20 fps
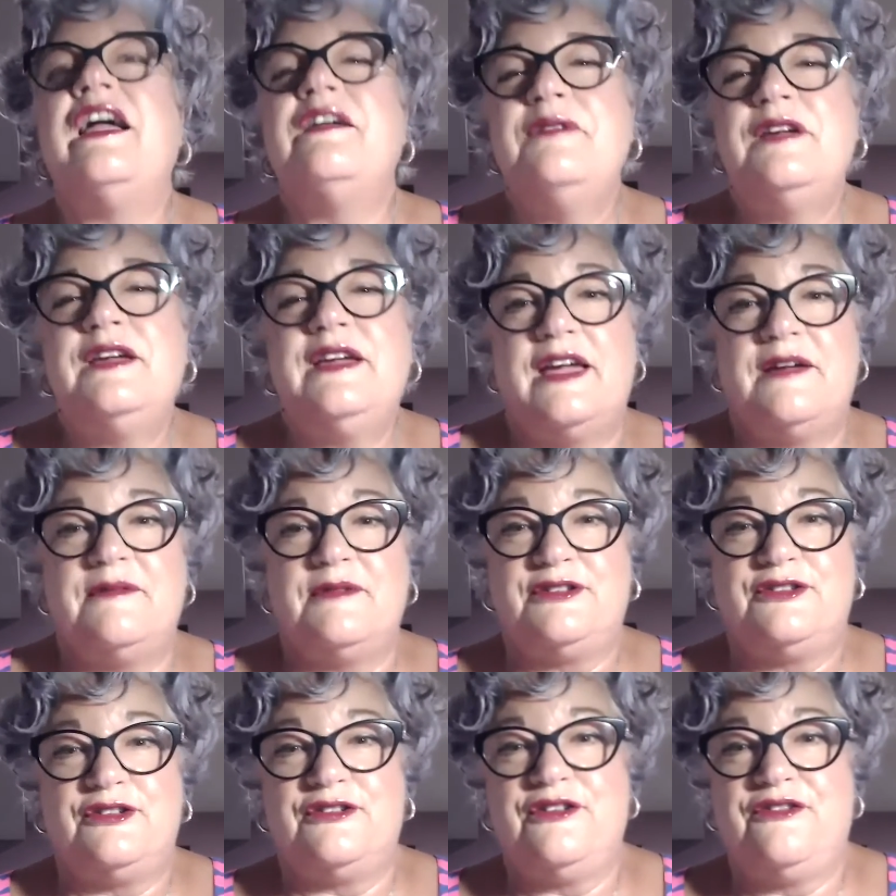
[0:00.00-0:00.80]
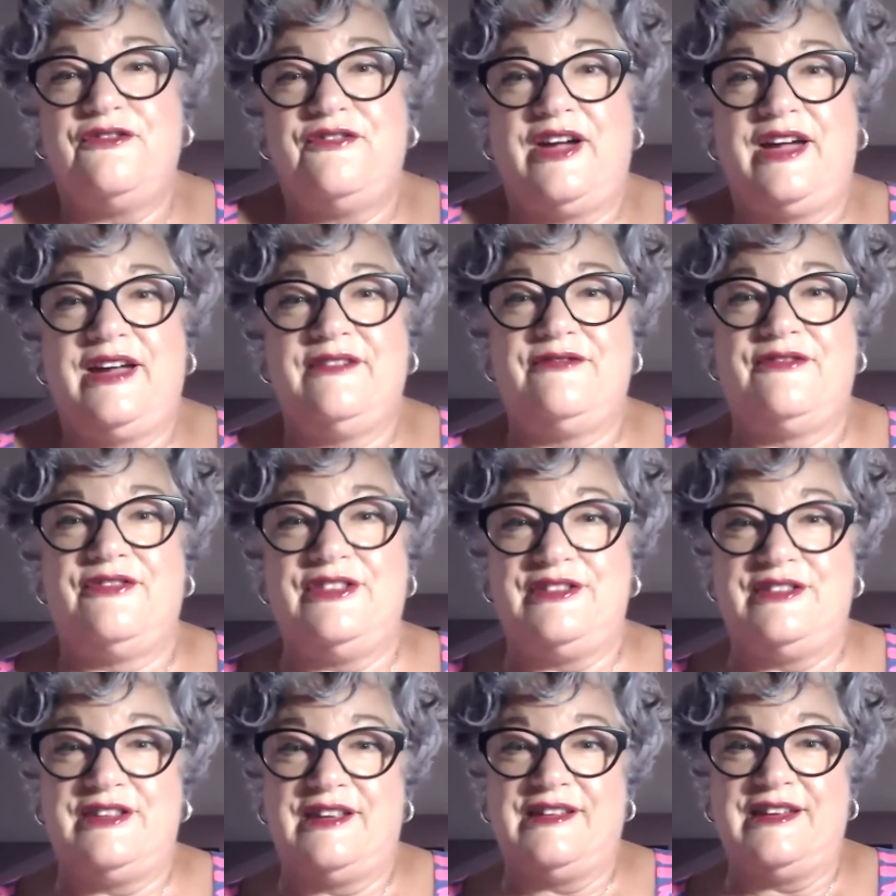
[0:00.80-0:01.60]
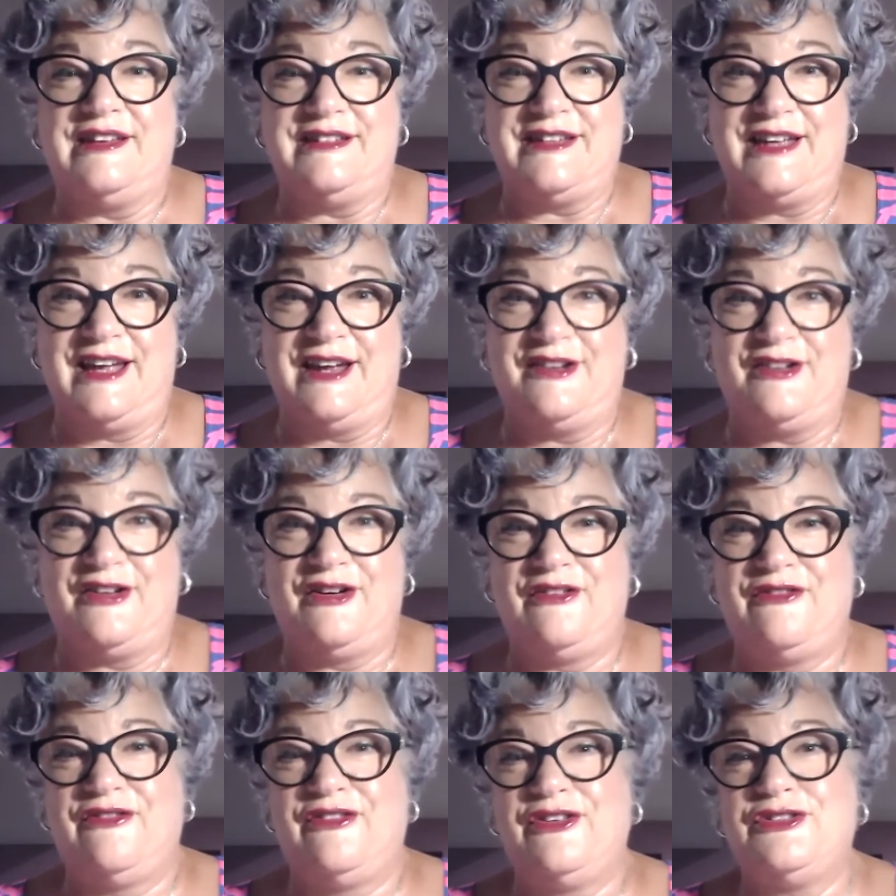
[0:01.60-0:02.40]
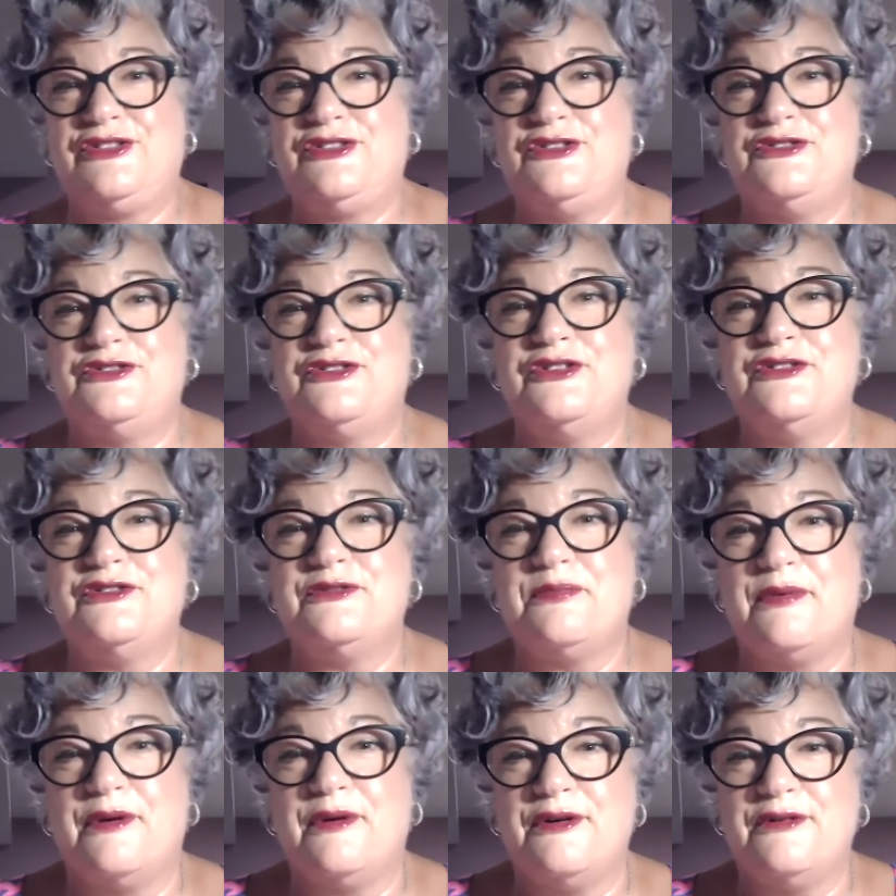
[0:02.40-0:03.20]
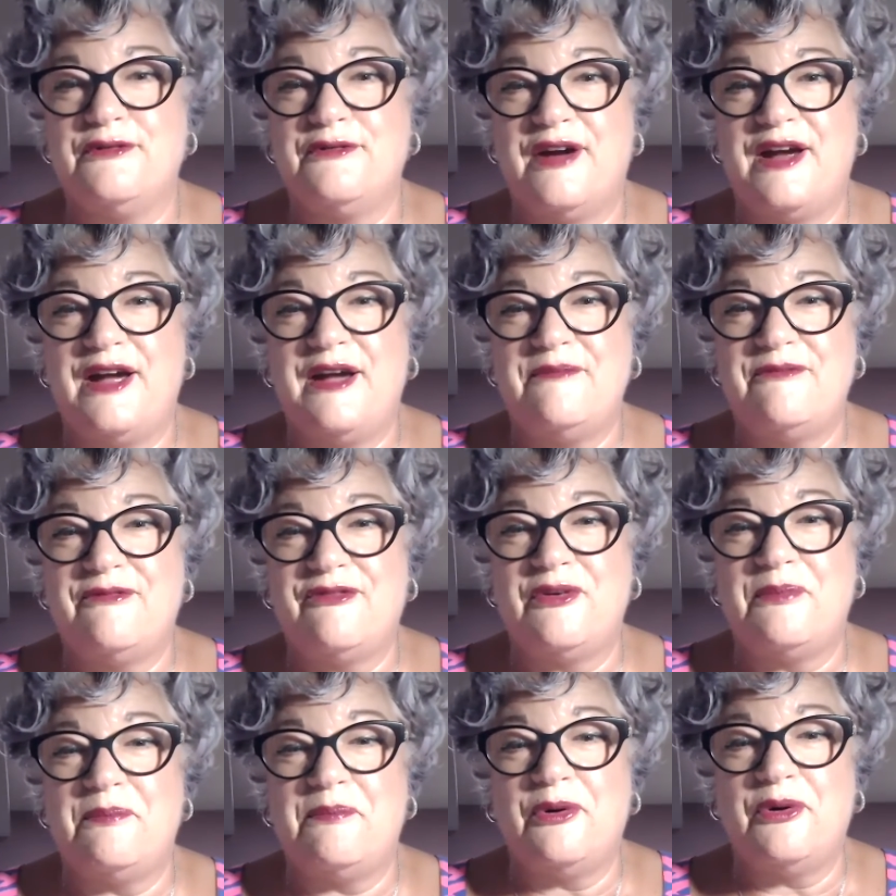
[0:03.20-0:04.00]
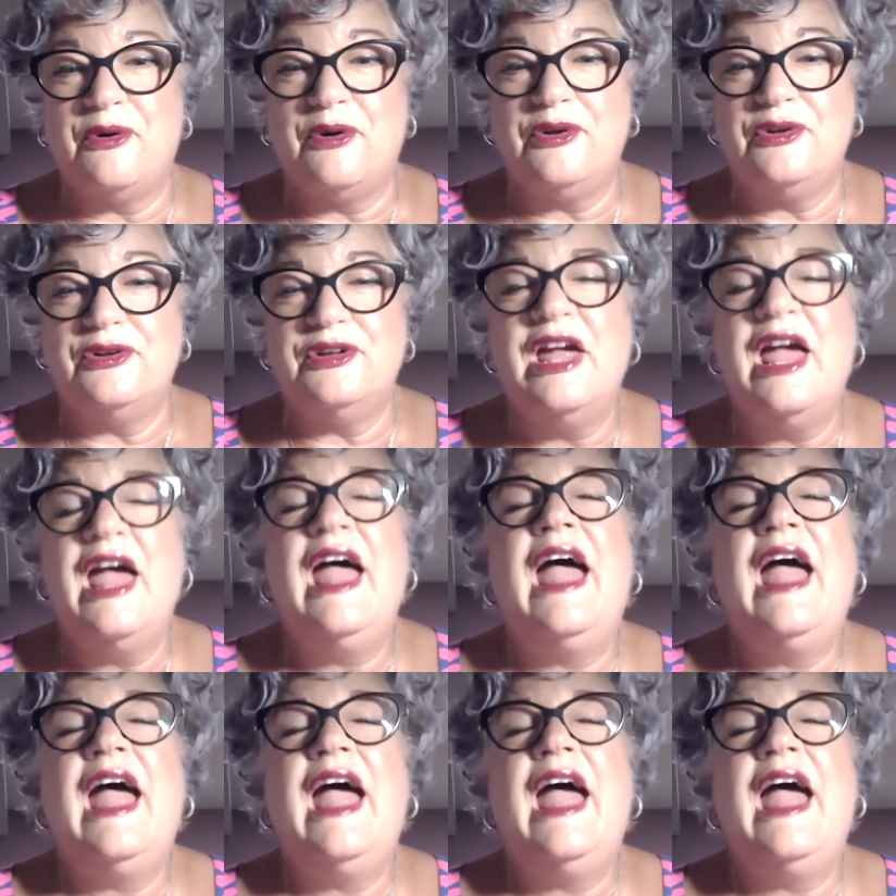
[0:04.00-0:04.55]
became a certified facilitator for Susan's program for Bold.